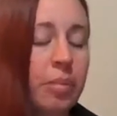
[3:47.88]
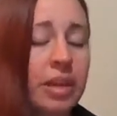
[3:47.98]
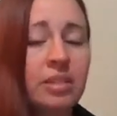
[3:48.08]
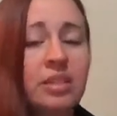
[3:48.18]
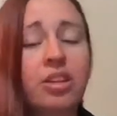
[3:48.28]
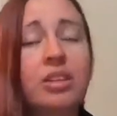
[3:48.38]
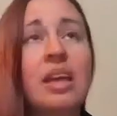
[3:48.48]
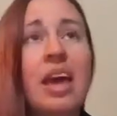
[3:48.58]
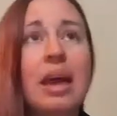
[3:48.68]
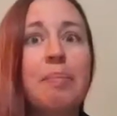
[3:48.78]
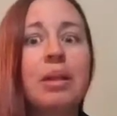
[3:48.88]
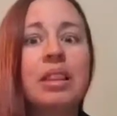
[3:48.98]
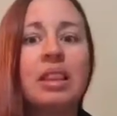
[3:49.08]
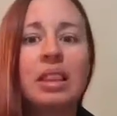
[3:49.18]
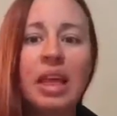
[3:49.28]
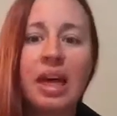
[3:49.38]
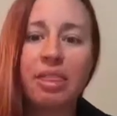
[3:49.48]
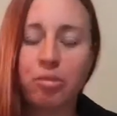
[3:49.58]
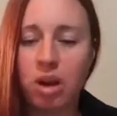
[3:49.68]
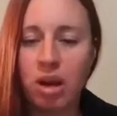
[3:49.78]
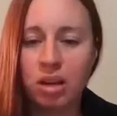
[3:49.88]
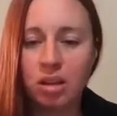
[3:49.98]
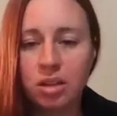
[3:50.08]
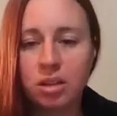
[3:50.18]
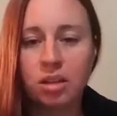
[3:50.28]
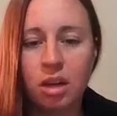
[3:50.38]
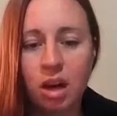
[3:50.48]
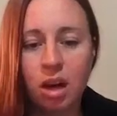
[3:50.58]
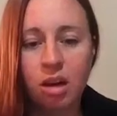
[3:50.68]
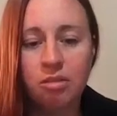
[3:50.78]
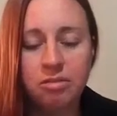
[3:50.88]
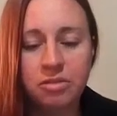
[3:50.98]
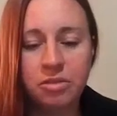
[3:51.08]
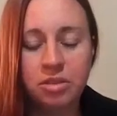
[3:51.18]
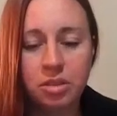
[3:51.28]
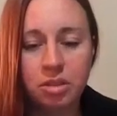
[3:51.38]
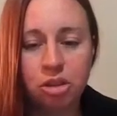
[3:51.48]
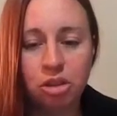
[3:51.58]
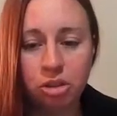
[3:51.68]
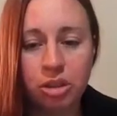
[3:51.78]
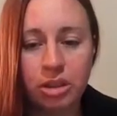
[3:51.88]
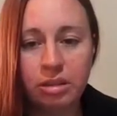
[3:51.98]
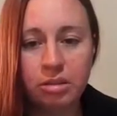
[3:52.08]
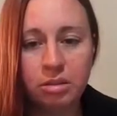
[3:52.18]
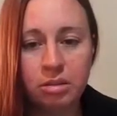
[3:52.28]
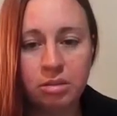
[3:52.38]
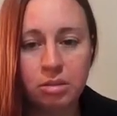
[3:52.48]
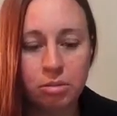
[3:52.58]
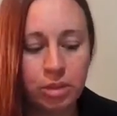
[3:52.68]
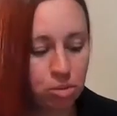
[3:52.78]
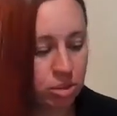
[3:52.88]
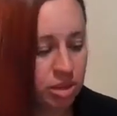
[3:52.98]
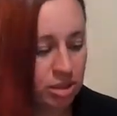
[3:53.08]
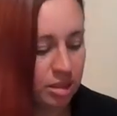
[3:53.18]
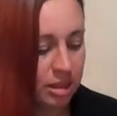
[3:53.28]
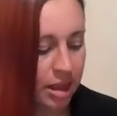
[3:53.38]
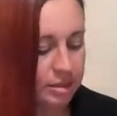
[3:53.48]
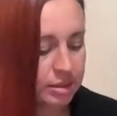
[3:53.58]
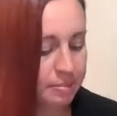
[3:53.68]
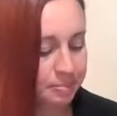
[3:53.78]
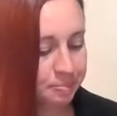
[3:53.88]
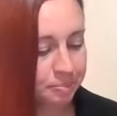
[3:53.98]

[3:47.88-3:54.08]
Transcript: because there is a plethora of good resources in that.